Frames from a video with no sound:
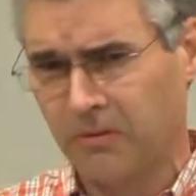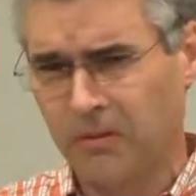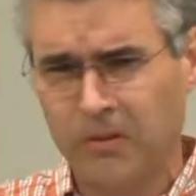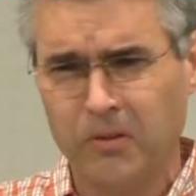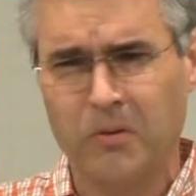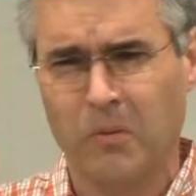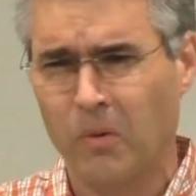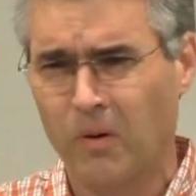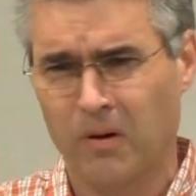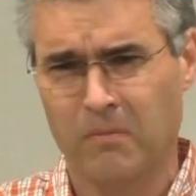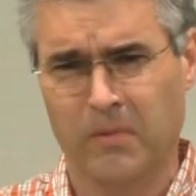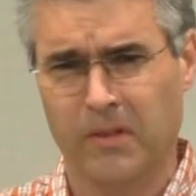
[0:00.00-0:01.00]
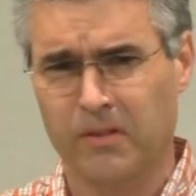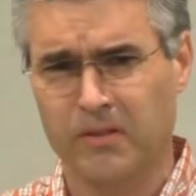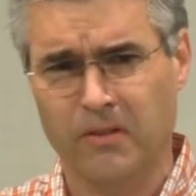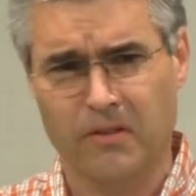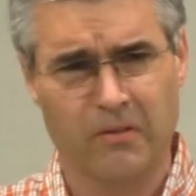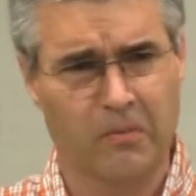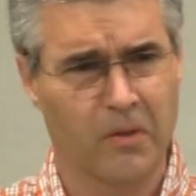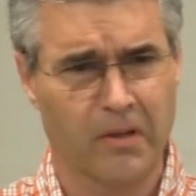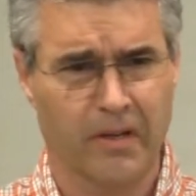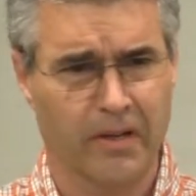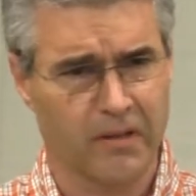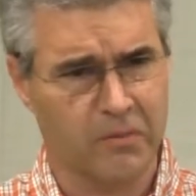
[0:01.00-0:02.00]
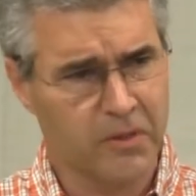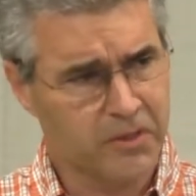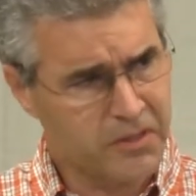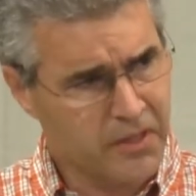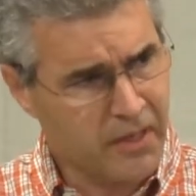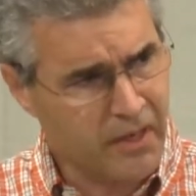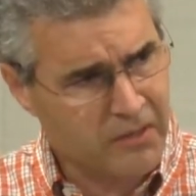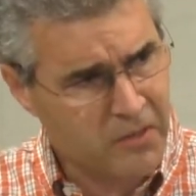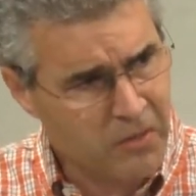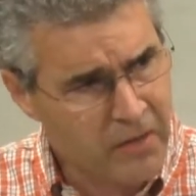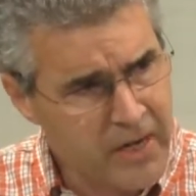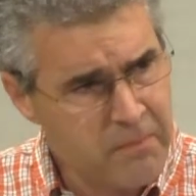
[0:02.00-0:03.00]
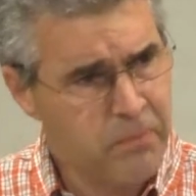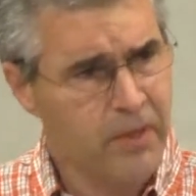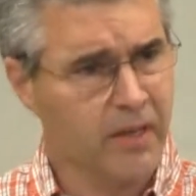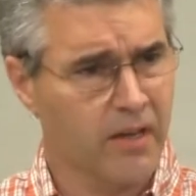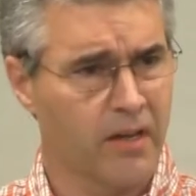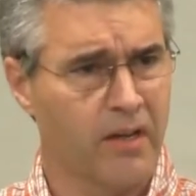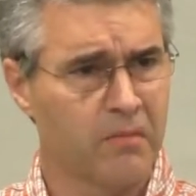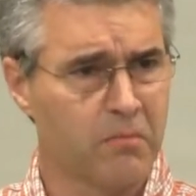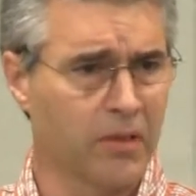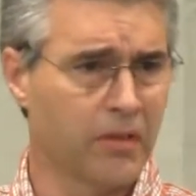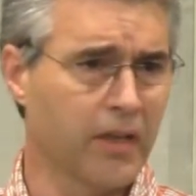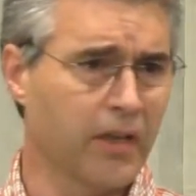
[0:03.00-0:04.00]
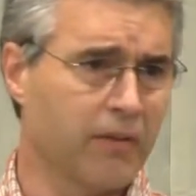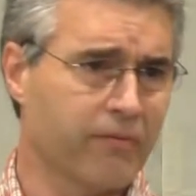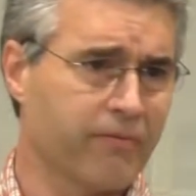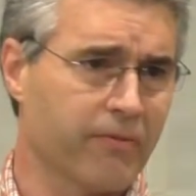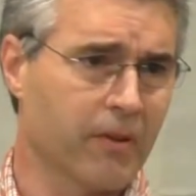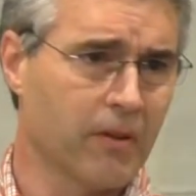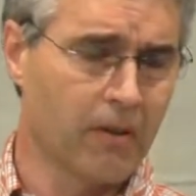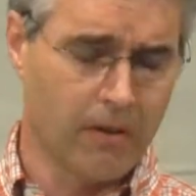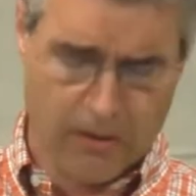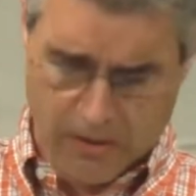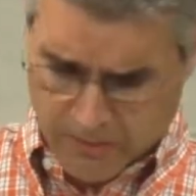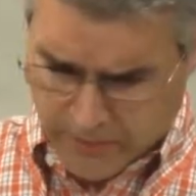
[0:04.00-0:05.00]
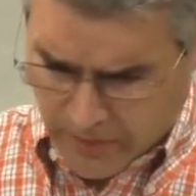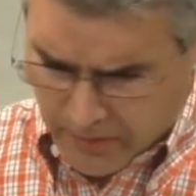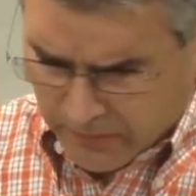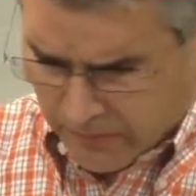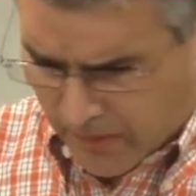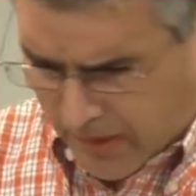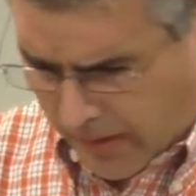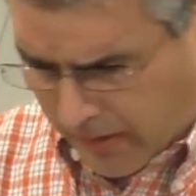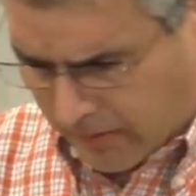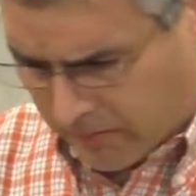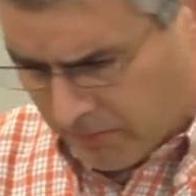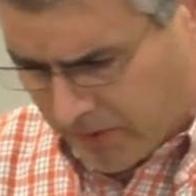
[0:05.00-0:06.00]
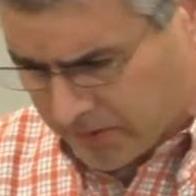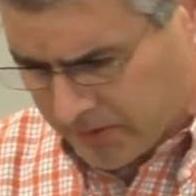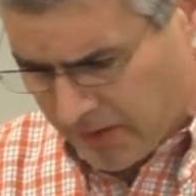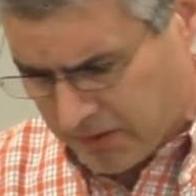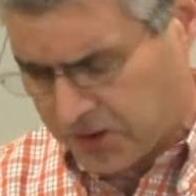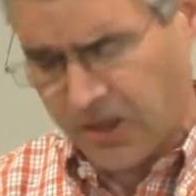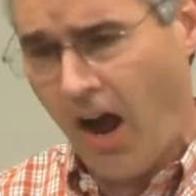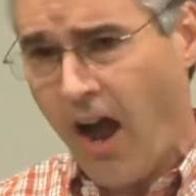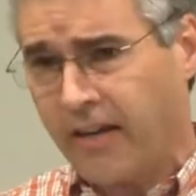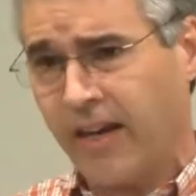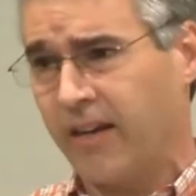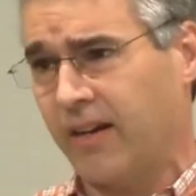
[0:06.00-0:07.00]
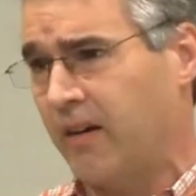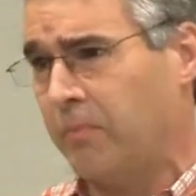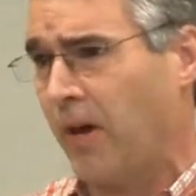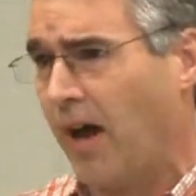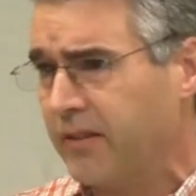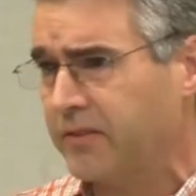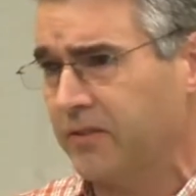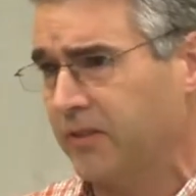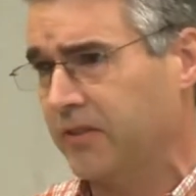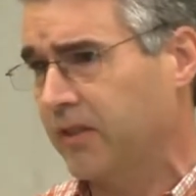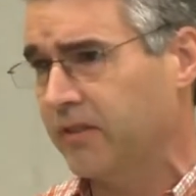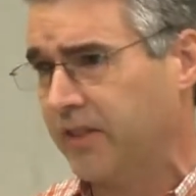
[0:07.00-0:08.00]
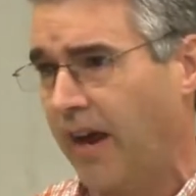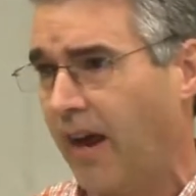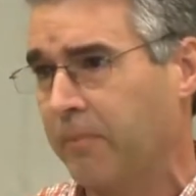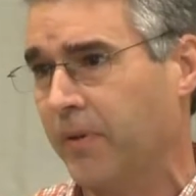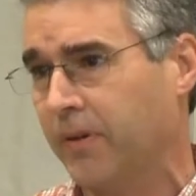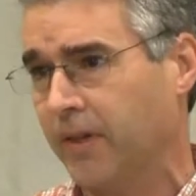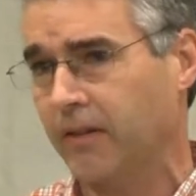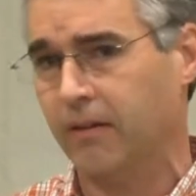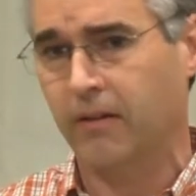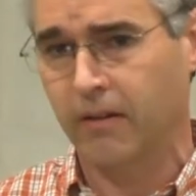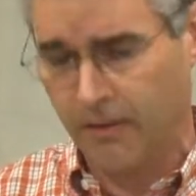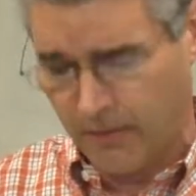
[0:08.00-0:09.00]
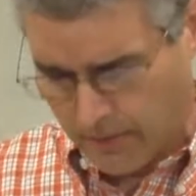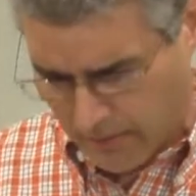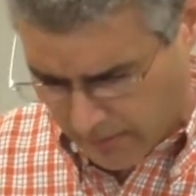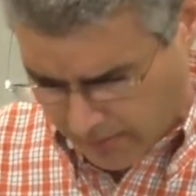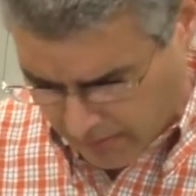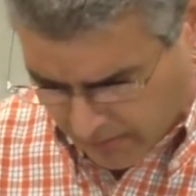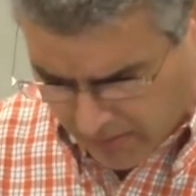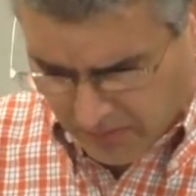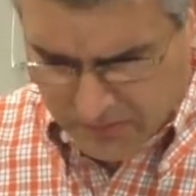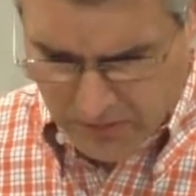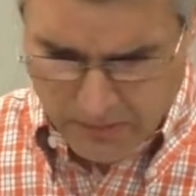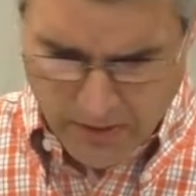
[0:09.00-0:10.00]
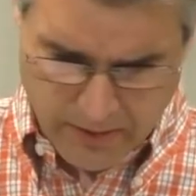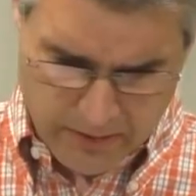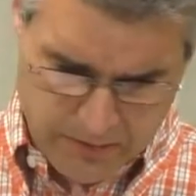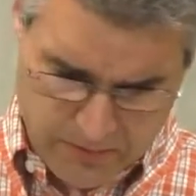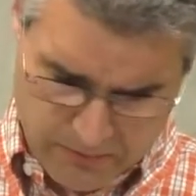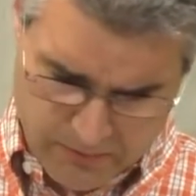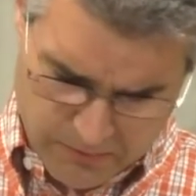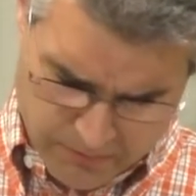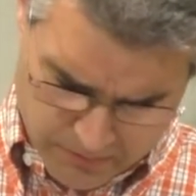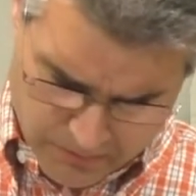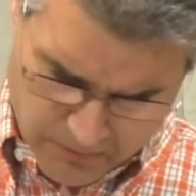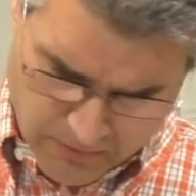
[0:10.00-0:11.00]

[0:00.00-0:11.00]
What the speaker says: lukewarmness on the one hand. We see a creeping unbelief on the other hand. We see shocking apostasies happening in all directions.